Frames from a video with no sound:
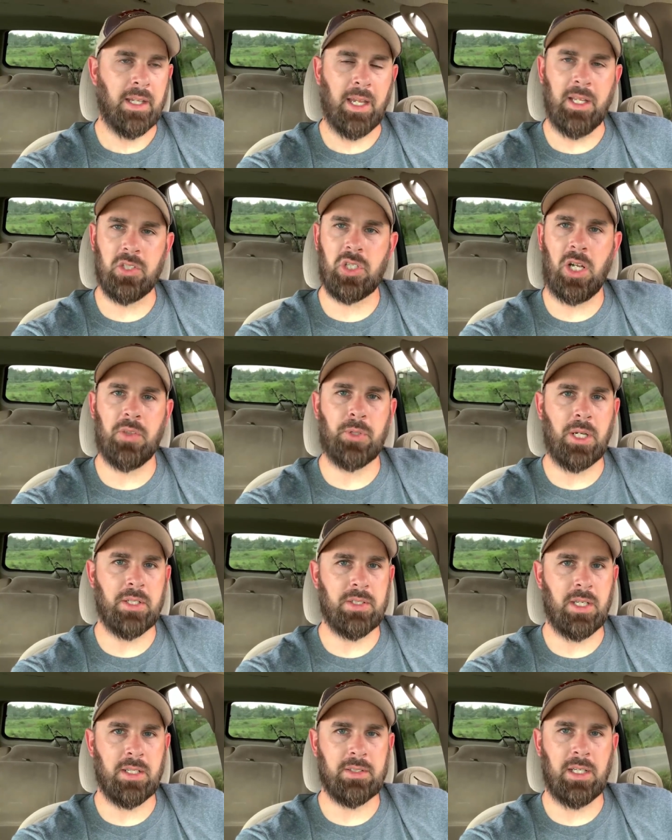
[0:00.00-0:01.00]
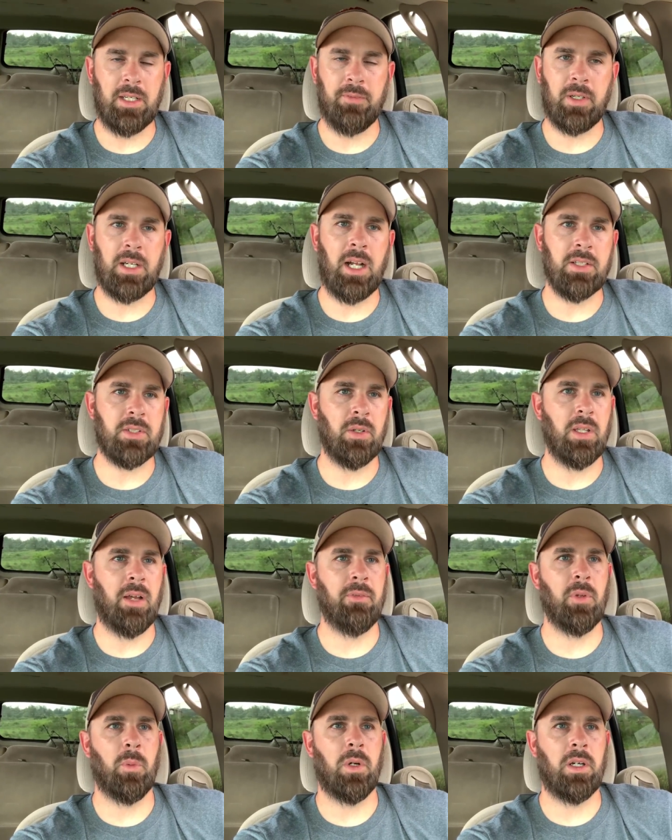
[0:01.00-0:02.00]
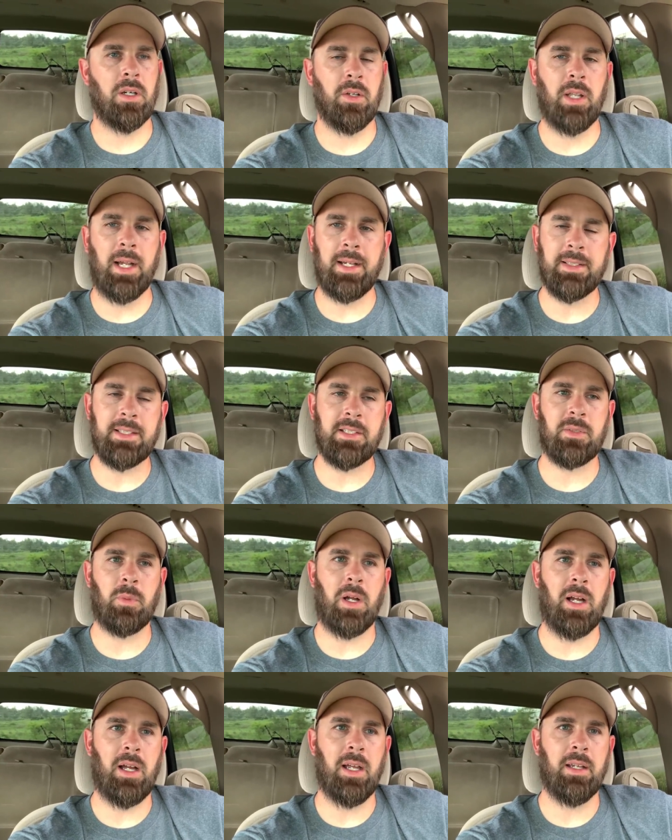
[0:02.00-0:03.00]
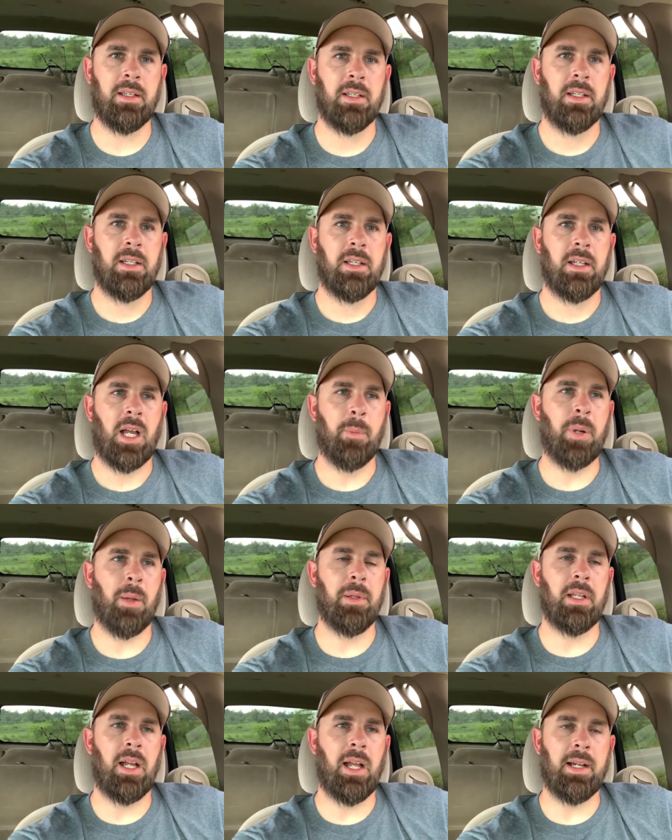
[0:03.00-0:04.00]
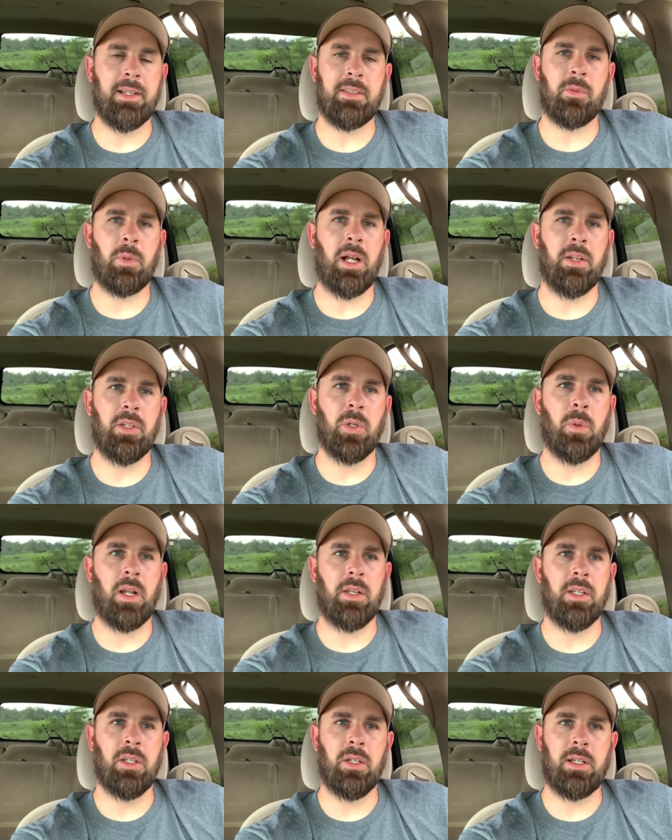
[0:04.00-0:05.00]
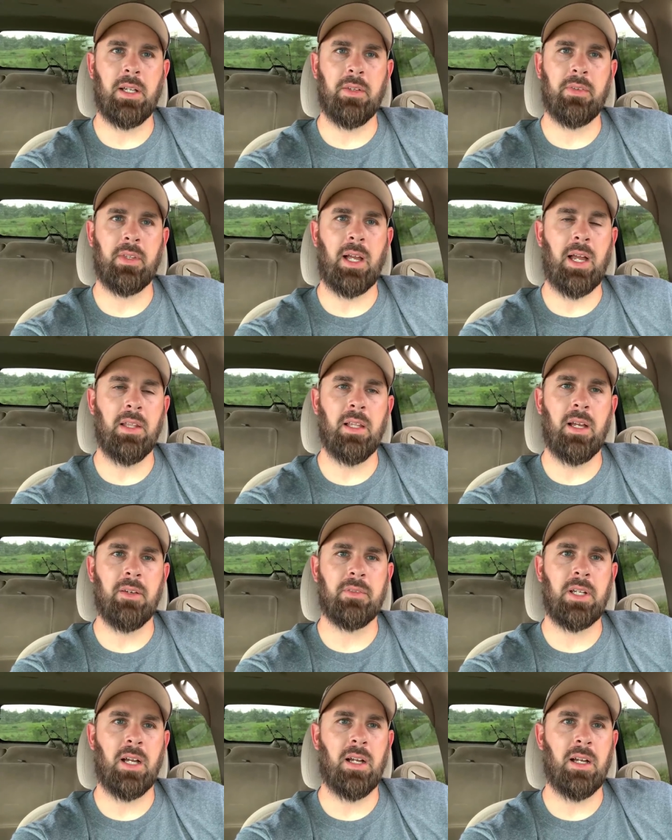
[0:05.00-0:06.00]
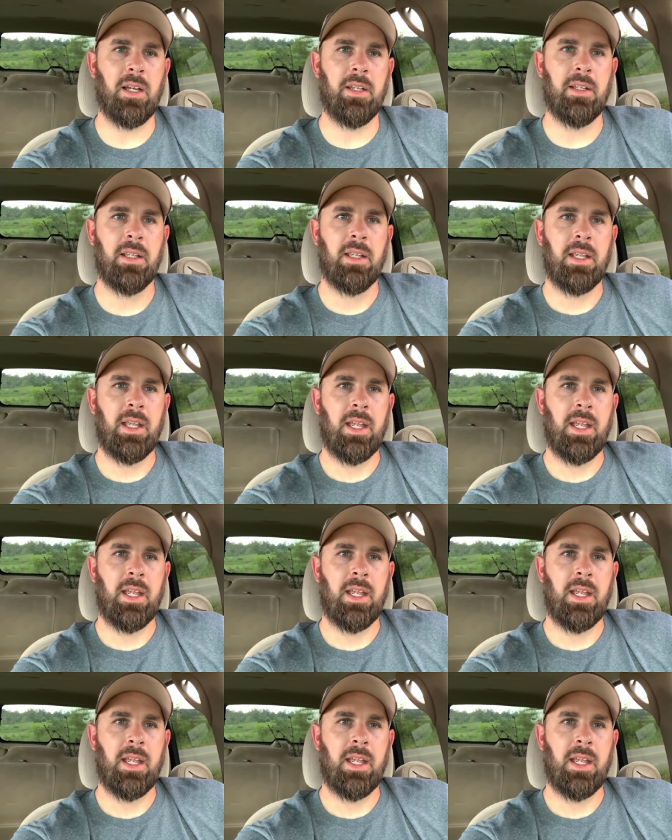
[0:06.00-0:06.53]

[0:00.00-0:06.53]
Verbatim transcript: And John 3, 16, for God so loved the world. I guess that's why I probably, I guess that's why I do what I do because I love God